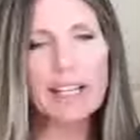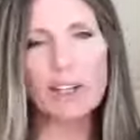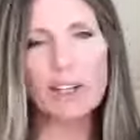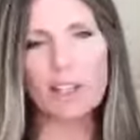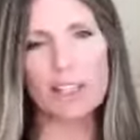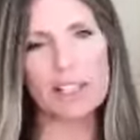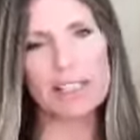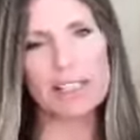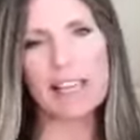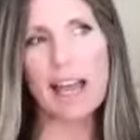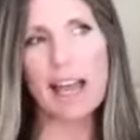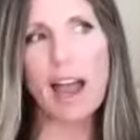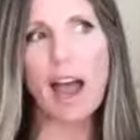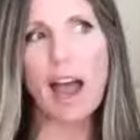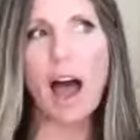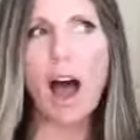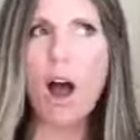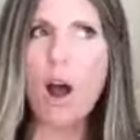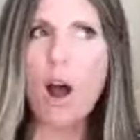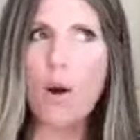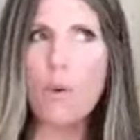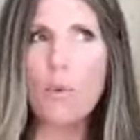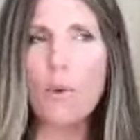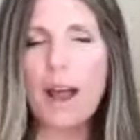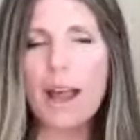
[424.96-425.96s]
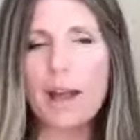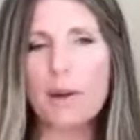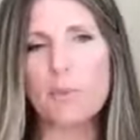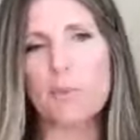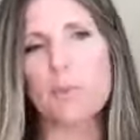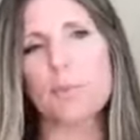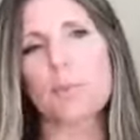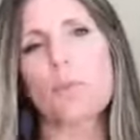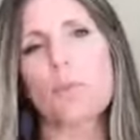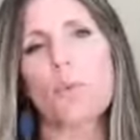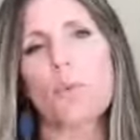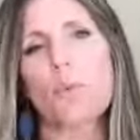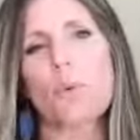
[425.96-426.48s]
here to say, oh, wait,
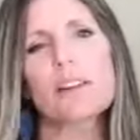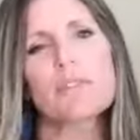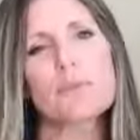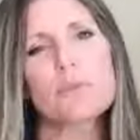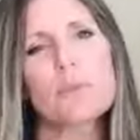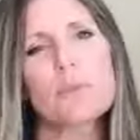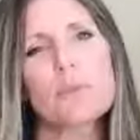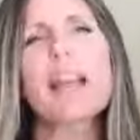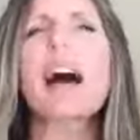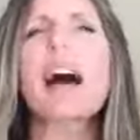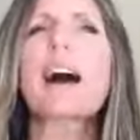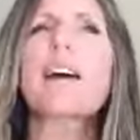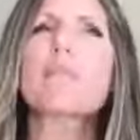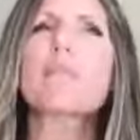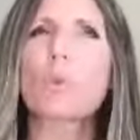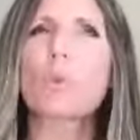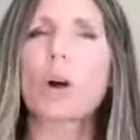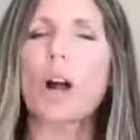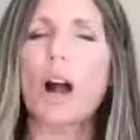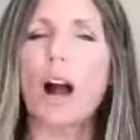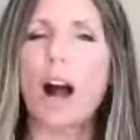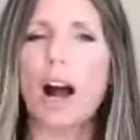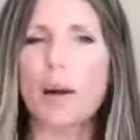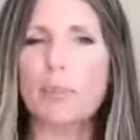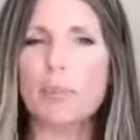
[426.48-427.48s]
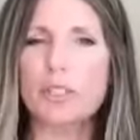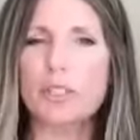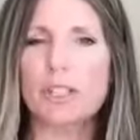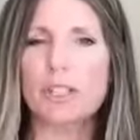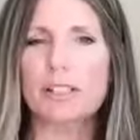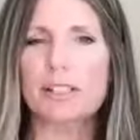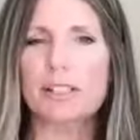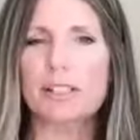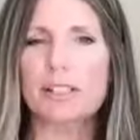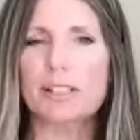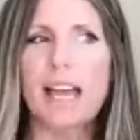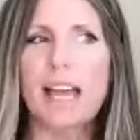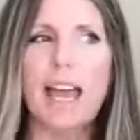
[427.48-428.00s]
what if we have more
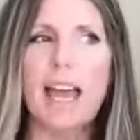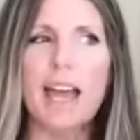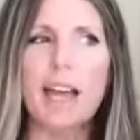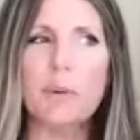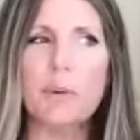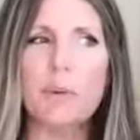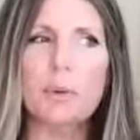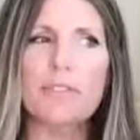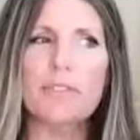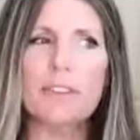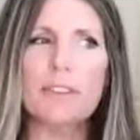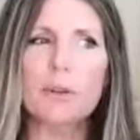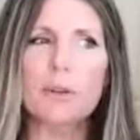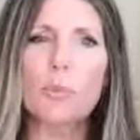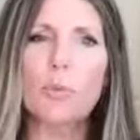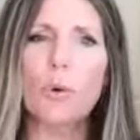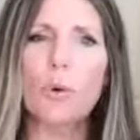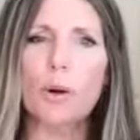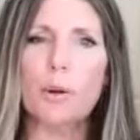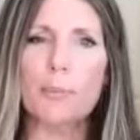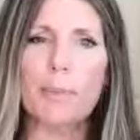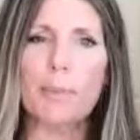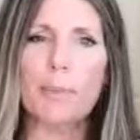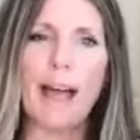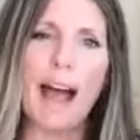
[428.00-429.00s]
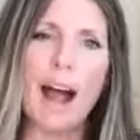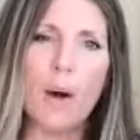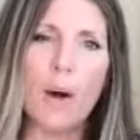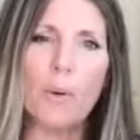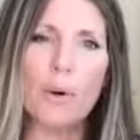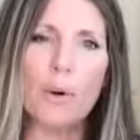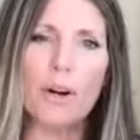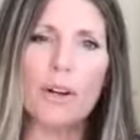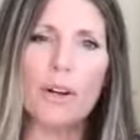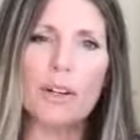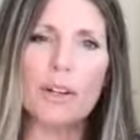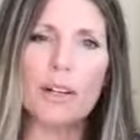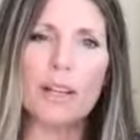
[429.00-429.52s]
options and we feel more
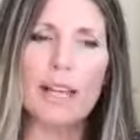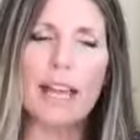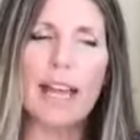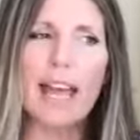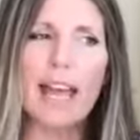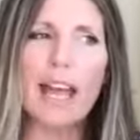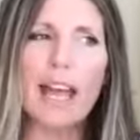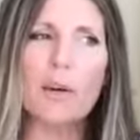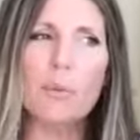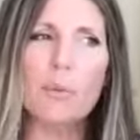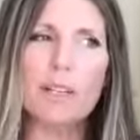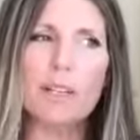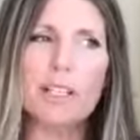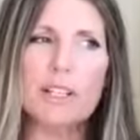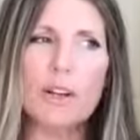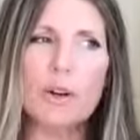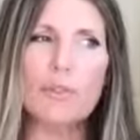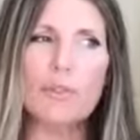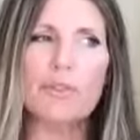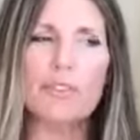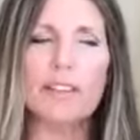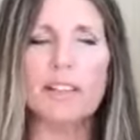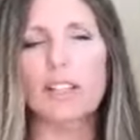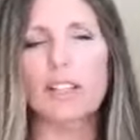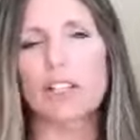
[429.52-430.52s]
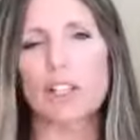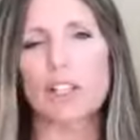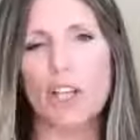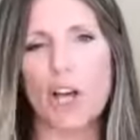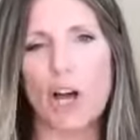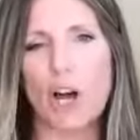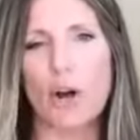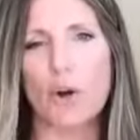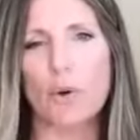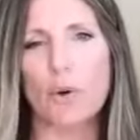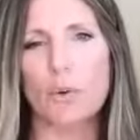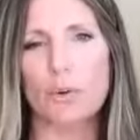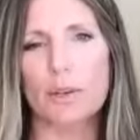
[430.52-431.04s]
empowered and we don't feel
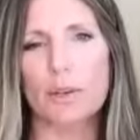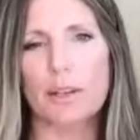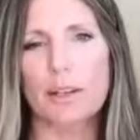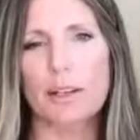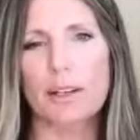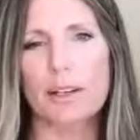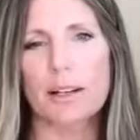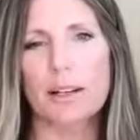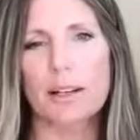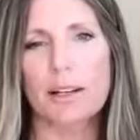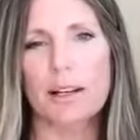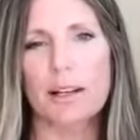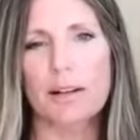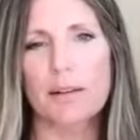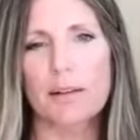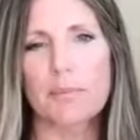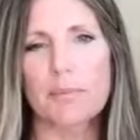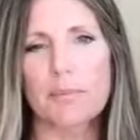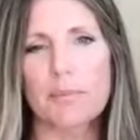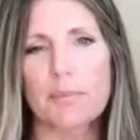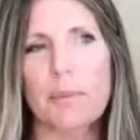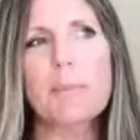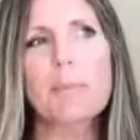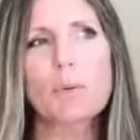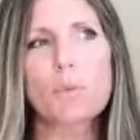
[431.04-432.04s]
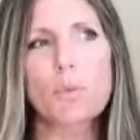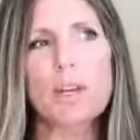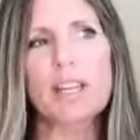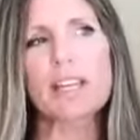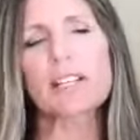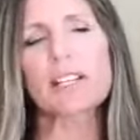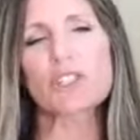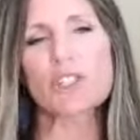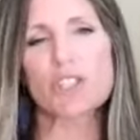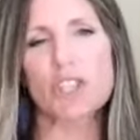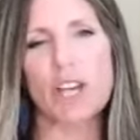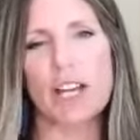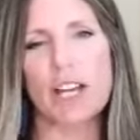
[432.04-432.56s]
alone? Maybe we
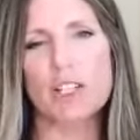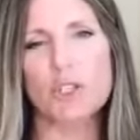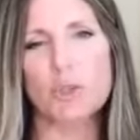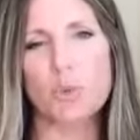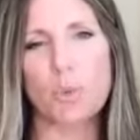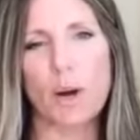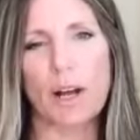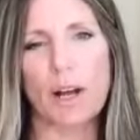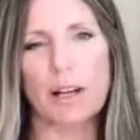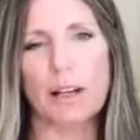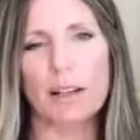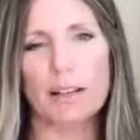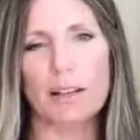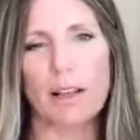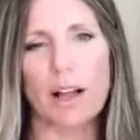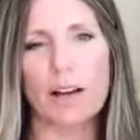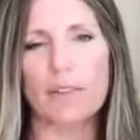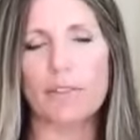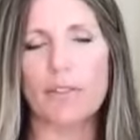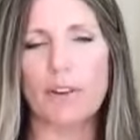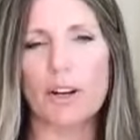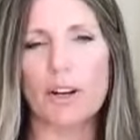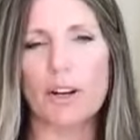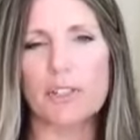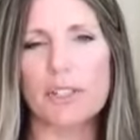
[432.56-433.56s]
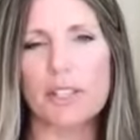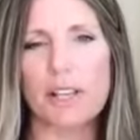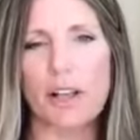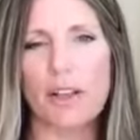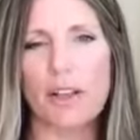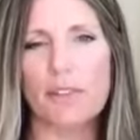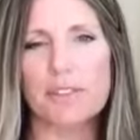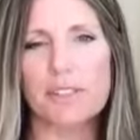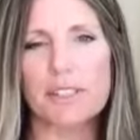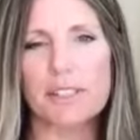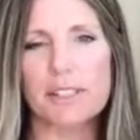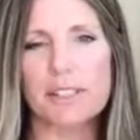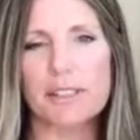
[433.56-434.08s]
can change 9 o'clock for
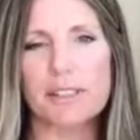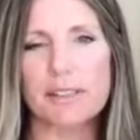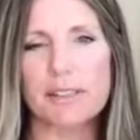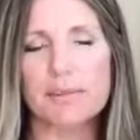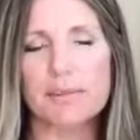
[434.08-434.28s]
ourselves.